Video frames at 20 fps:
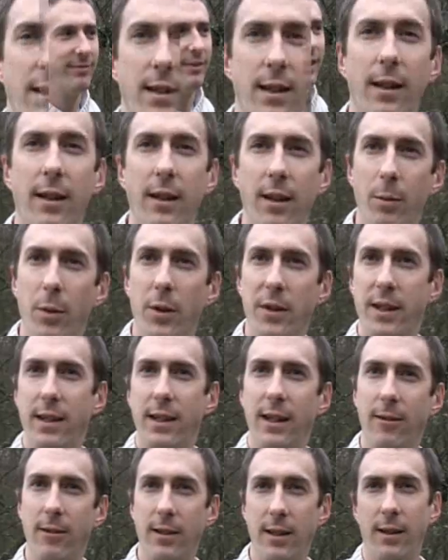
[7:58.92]
I like the
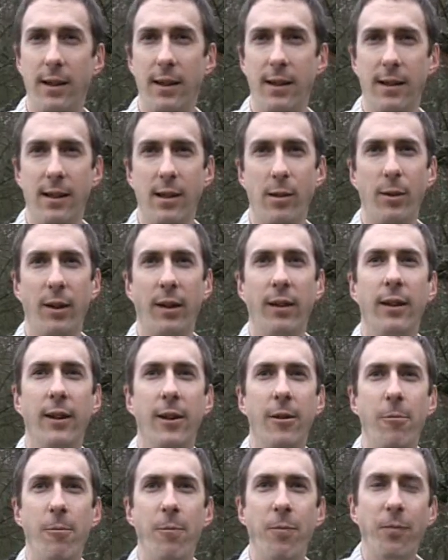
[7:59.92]
modesty of science as well.
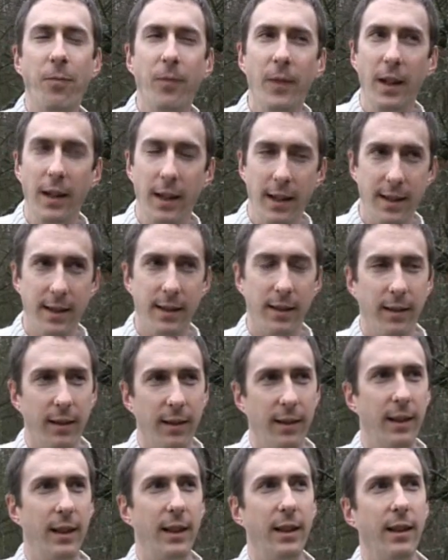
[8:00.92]
That it's,
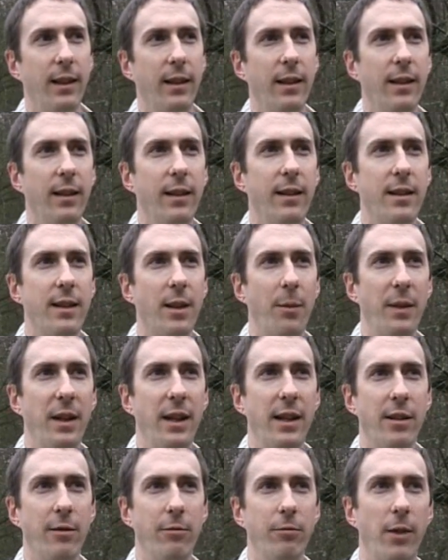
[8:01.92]
something
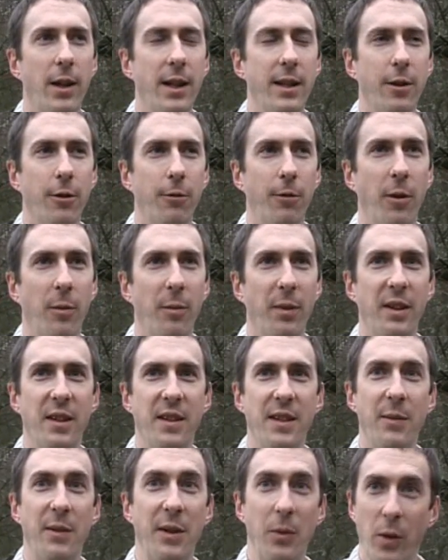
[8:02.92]
isn't right or wrong because
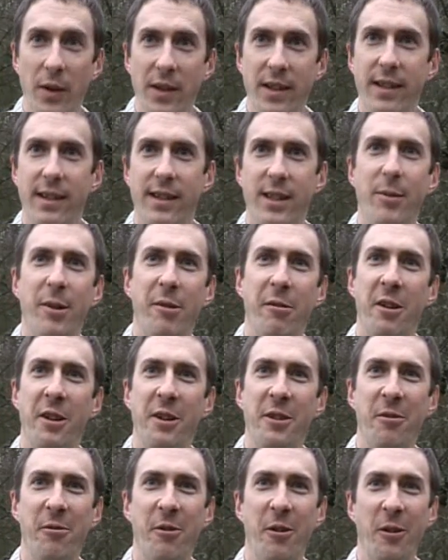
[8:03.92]
somebody wants it to be
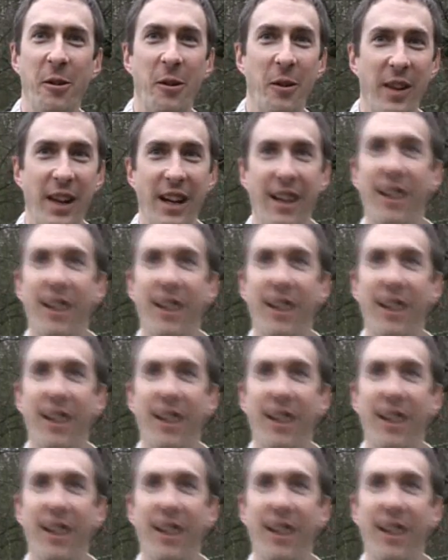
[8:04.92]
right or wrong, or they